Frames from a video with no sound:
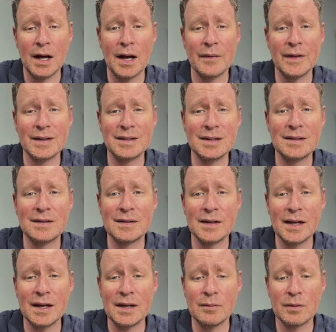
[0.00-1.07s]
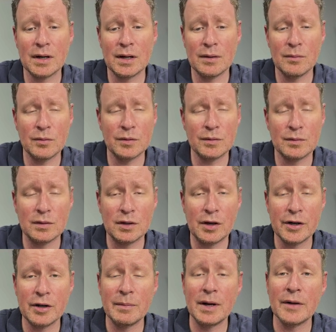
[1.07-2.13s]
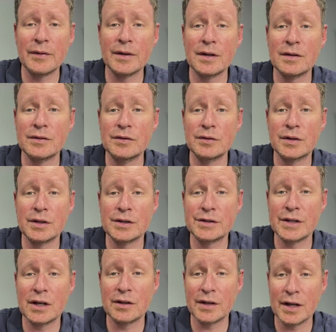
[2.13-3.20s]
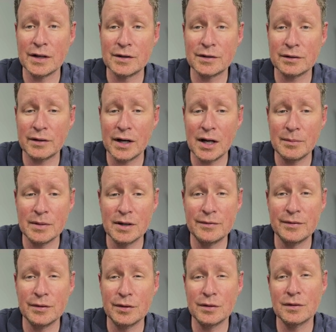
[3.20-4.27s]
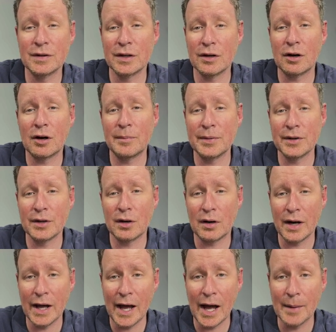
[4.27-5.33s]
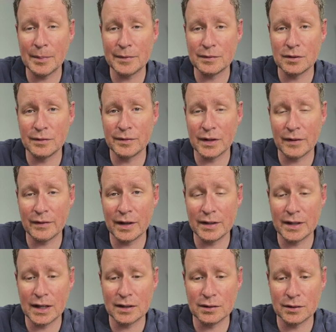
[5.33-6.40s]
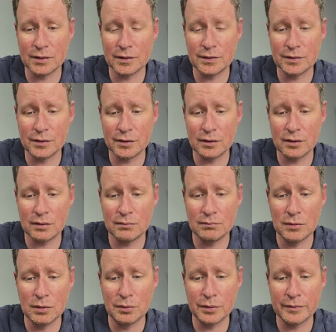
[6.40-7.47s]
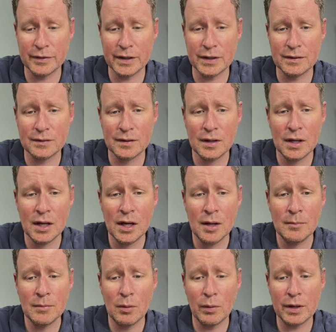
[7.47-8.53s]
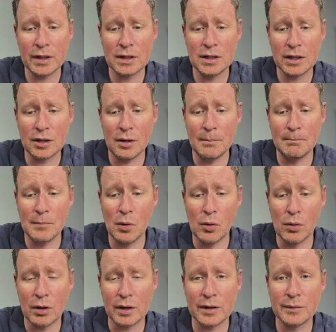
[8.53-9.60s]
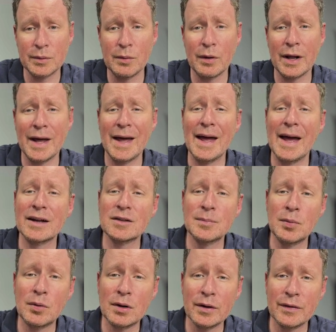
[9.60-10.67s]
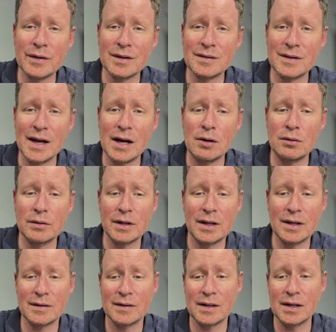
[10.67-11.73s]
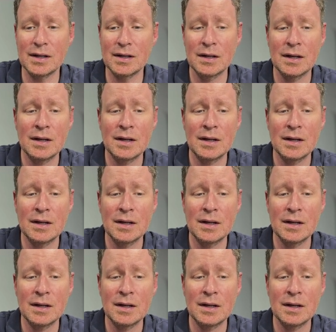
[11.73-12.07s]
They did say when I was learning about this, you can share it to Instagram if you use the RPR app. So if you have that downloaded to your mobile device. But we're going to click on more because we want to export this out as a